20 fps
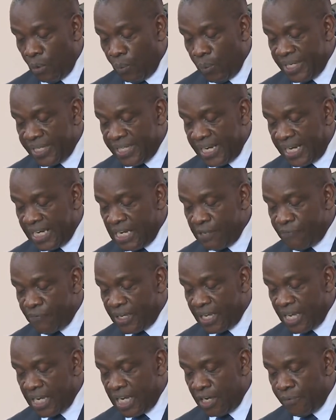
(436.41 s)
will
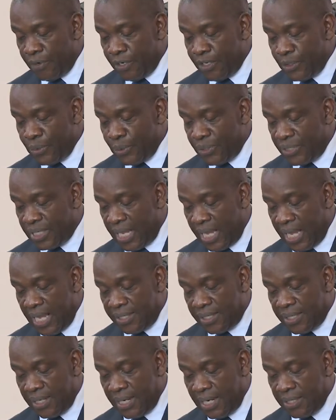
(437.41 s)
significantly reduce the
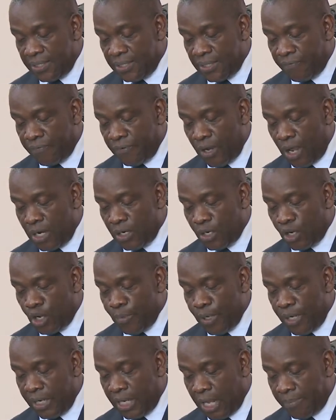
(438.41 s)
incidence of
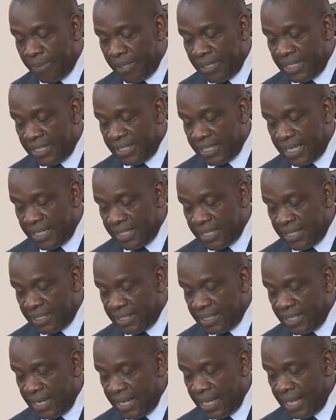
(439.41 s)
non-communicable
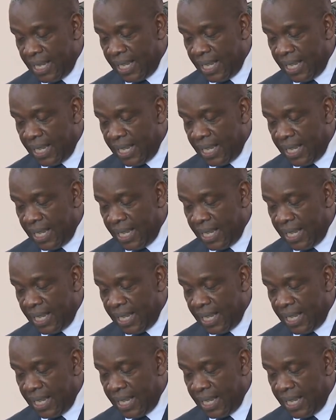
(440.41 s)
diseases